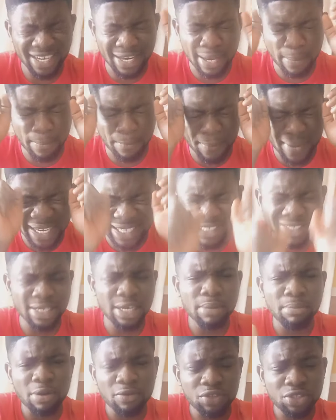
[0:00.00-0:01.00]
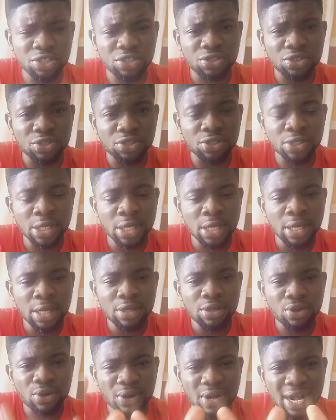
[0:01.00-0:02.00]
in the mighty name of Jesus.
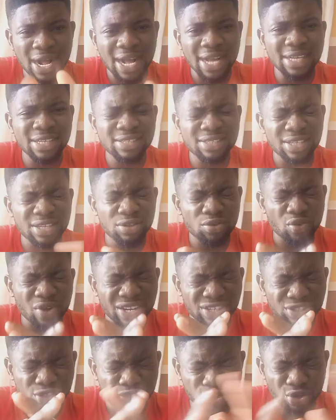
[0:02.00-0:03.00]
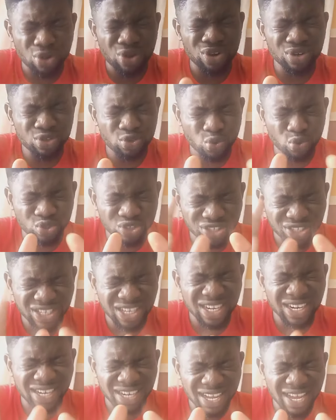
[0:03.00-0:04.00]
Your eyes is restored to
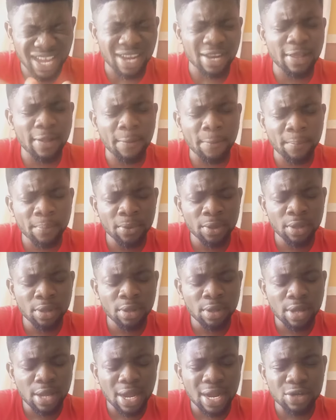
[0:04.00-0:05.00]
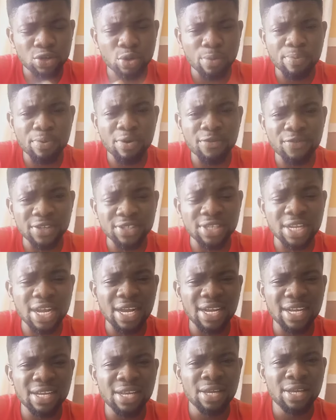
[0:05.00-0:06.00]
see clearly and to prophesy
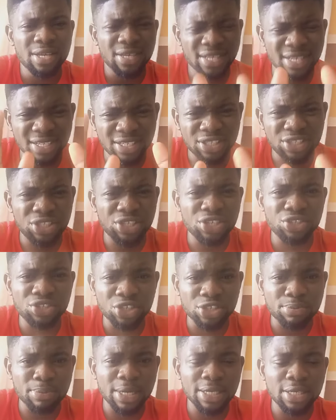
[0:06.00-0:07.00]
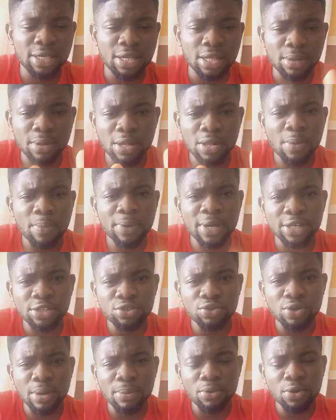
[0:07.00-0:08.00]
in Jesus' mighty name. God
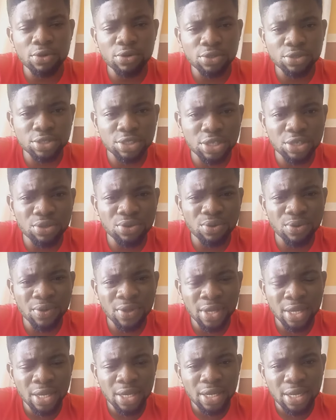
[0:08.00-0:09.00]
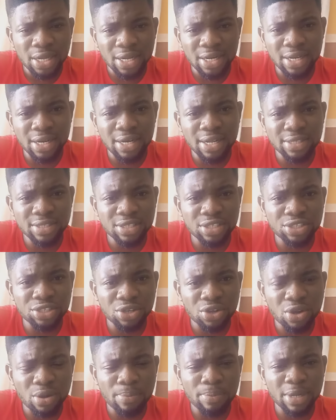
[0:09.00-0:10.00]
bless you. I'm going to see you in the next
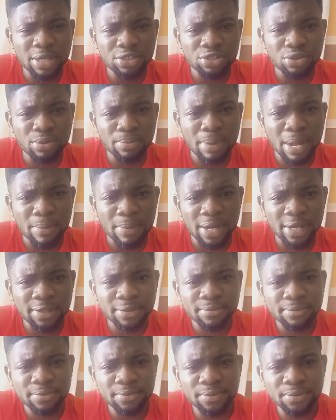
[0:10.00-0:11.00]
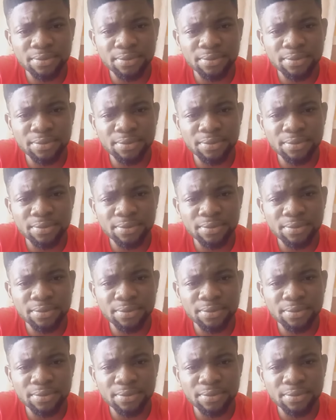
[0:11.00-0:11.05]
teaching. God bless you. Bye-bye.